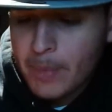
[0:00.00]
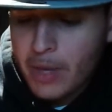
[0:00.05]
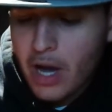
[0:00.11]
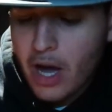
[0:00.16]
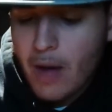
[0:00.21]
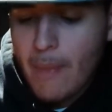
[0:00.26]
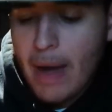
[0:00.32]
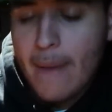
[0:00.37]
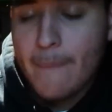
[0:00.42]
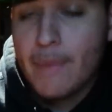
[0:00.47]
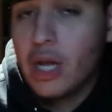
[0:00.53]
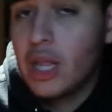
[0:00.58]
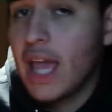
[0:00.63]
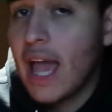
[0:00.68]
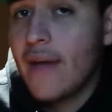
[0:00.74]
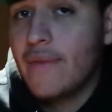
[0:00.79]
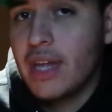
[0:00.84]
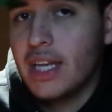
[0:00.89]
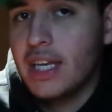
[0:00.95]
I barely
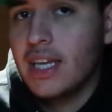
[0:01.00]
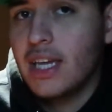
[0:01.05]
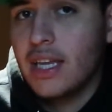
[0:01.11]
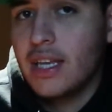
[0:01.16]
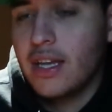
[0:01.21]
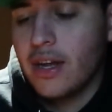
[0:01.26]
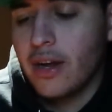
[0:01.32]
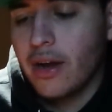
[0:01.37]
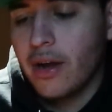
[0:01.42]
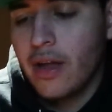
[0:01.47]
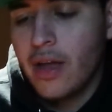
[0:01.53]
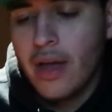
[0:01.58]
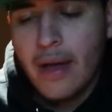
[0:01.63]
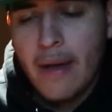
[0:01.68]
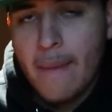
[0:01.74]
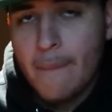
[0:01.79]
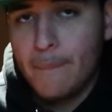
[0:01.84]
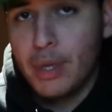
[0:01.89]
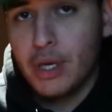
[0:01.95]
have any in here,
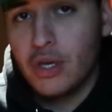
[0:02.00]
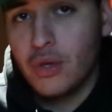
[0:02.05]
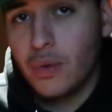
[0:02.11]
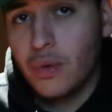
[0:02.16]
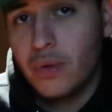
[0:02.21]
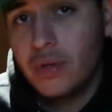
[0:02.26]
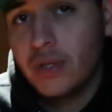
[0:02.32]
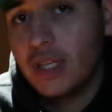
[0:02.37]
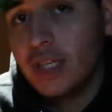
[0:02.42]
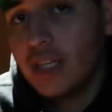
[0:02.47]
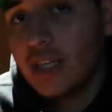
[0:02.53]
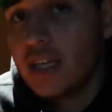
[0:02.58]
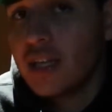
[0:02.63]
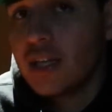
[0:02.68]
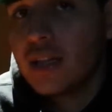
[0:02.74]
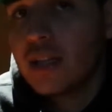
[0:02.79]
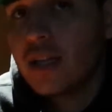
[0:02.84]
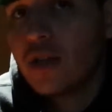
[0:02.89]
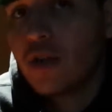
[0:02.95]
but you only need
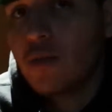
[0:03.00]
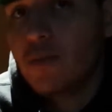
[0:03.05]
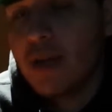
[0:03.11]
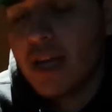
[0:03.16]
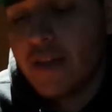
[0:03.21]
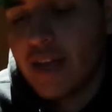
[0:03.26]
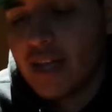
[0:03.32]
a little bit.